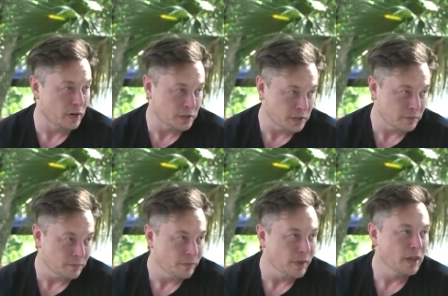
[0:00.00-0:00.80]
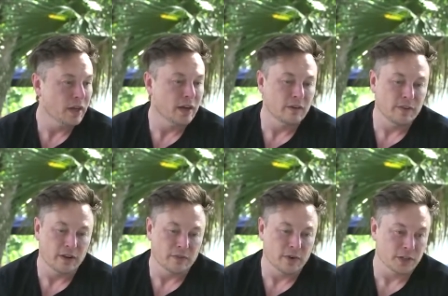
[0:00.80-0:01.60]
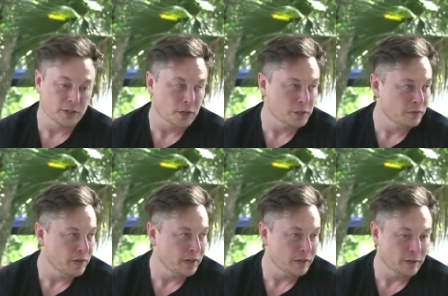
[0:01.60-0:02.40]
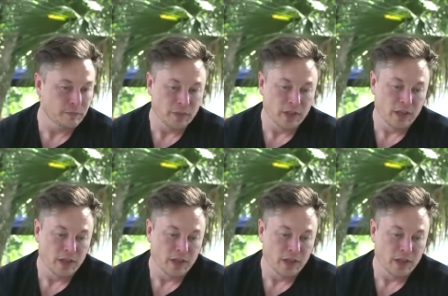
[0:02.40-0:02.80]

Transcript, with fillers: oxygen. Um, and for our Starship vehicle,